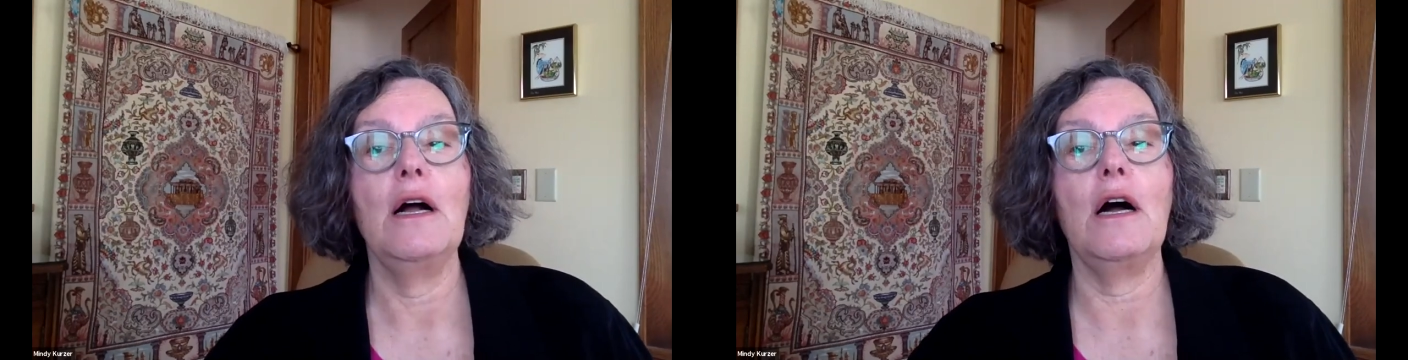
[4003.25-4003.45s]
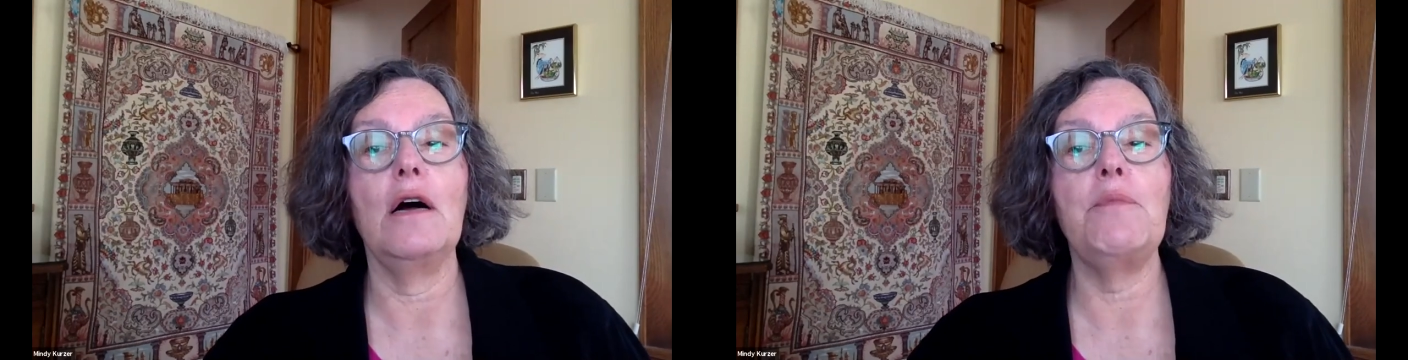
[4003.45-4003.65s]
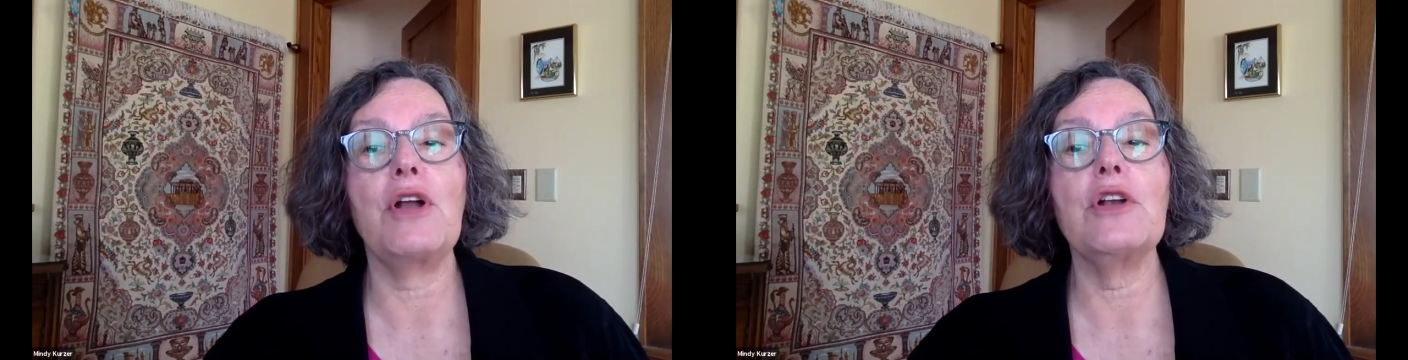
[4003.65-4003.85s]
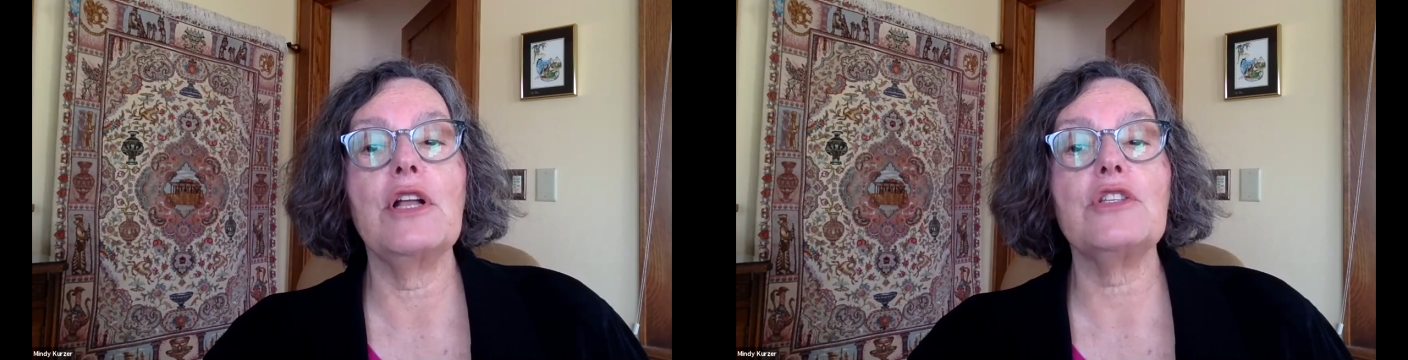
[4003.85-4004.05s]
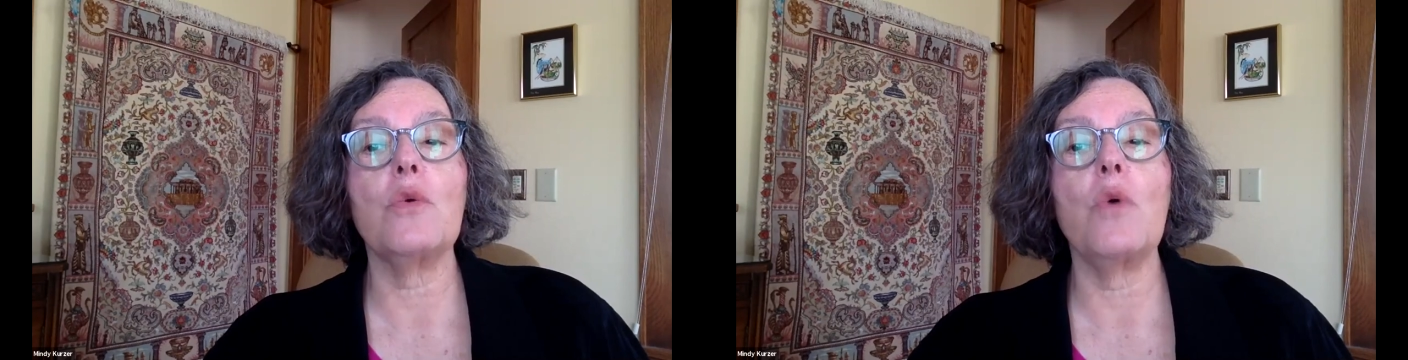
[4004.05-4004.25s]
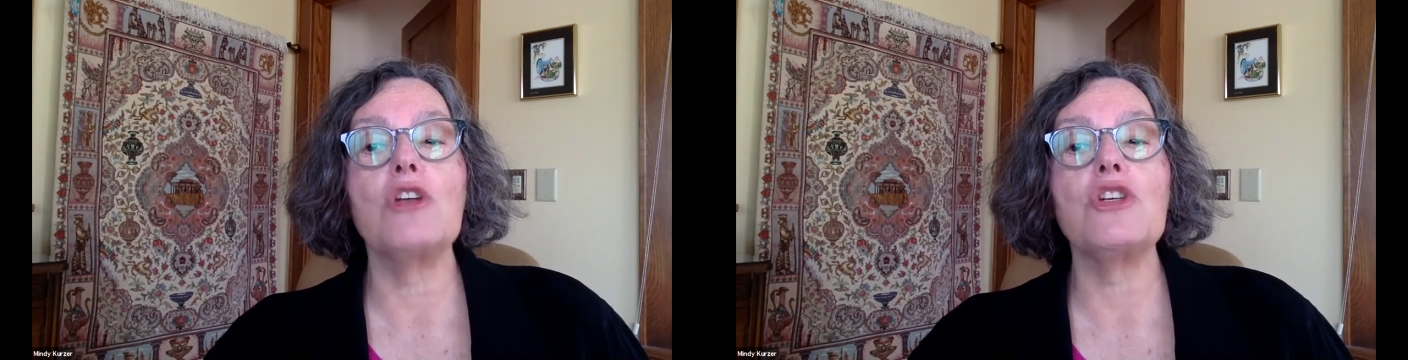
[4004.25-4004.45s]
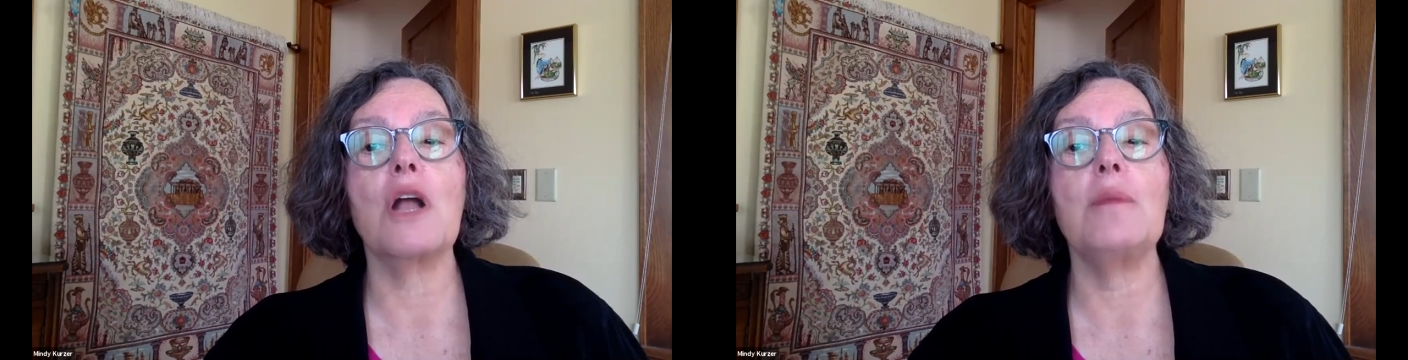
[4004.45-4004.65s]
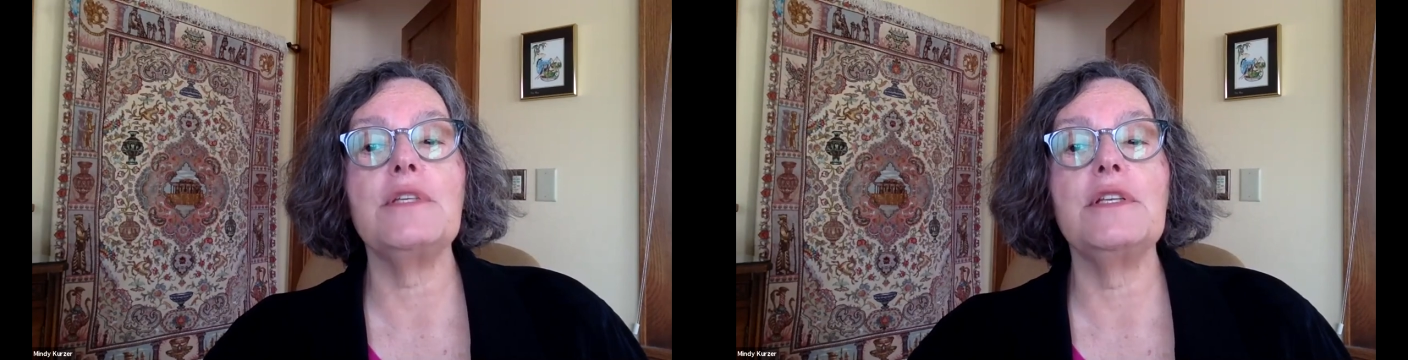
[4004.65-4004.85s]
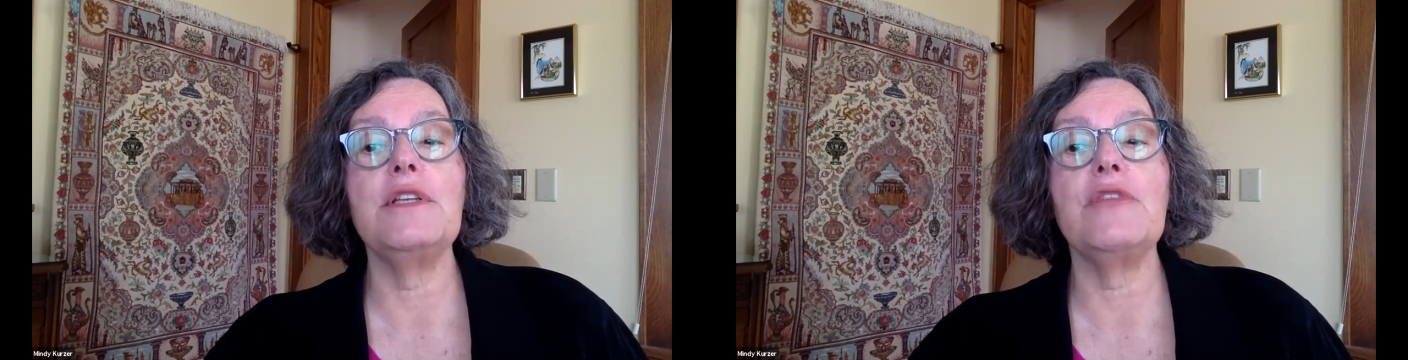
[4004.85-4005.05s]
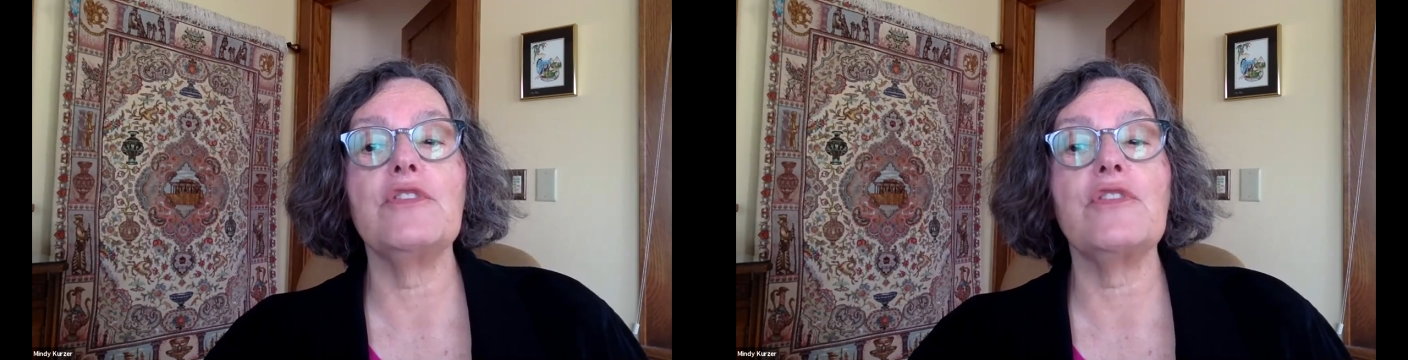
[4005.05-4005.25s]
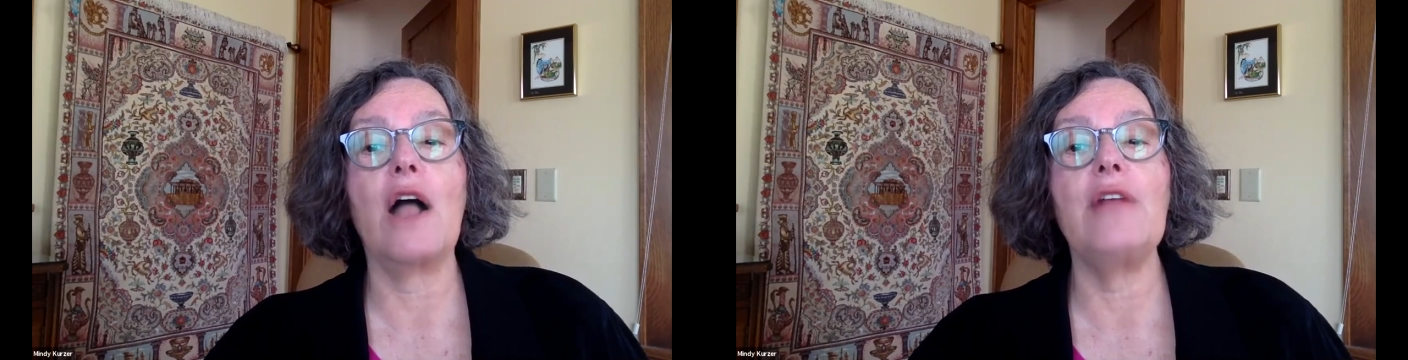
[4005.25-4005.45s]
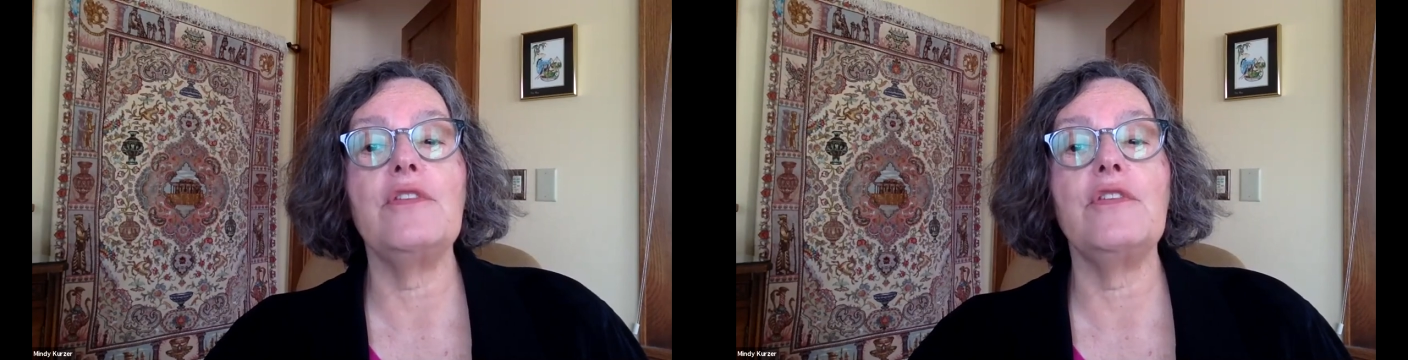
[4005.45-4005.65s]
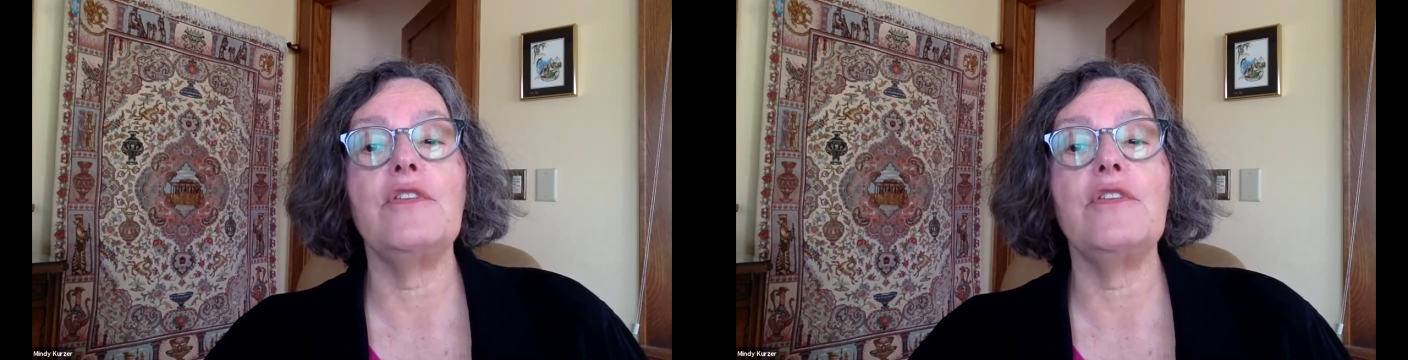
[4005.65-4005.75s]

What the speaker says: Butternut squash comes in different sizes.